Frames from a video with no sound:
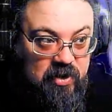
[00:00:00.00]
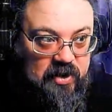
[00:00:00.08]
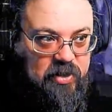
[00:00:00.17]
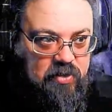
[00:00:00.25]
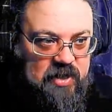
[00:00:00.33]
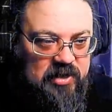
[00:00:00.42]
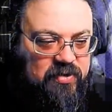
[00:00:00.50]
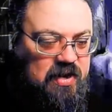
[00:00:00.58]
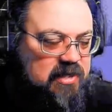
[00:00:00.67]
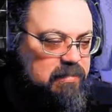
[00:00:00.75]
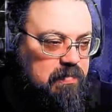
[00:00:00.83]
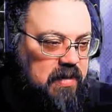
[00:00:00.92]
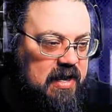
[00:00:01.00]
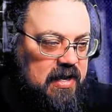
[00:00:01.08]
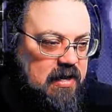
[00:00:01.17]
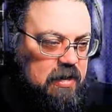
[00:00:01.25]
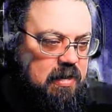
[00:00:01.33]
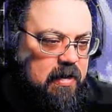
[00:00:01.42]
Like, you literally had to play
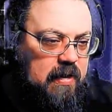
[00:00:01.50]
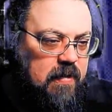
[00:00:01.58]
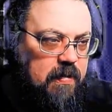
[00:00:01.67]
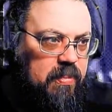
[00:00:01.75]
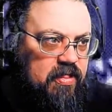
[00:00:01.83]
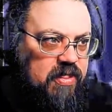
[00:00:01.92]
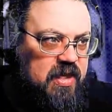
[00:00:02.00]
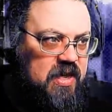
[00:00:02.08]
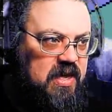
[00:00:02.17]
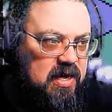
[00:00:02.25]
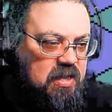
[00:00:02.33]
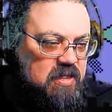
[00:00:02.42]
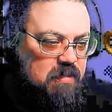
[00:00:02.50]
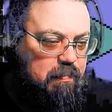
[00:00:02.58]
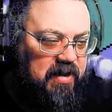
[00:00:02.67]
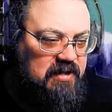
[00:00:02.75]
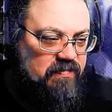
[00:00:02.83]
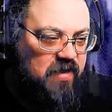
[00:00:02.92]
the
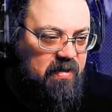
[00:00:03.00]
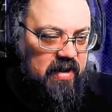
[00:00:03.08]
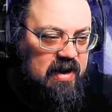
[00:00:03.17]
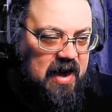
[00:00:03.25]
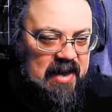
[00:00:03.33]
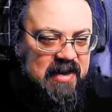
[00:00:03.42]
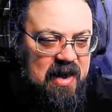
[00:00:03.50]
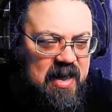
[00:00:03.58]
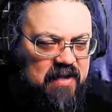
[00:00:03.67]
base variant, and